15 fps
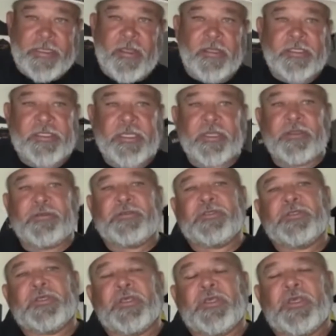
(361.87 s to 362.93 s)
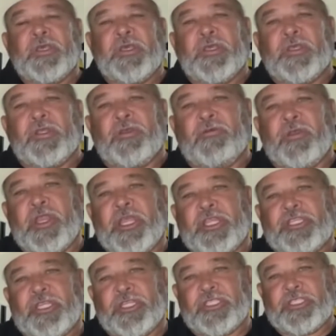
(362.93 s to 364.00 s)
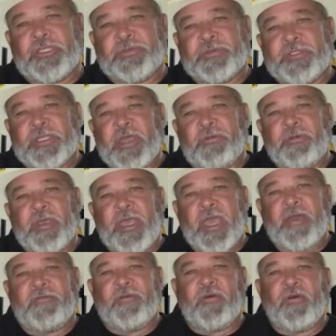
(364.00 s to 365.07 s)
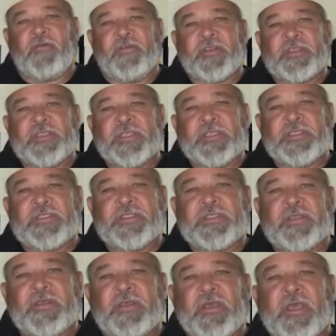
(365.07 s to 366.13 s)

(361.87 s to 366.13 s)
continues. The relationships that we have overseas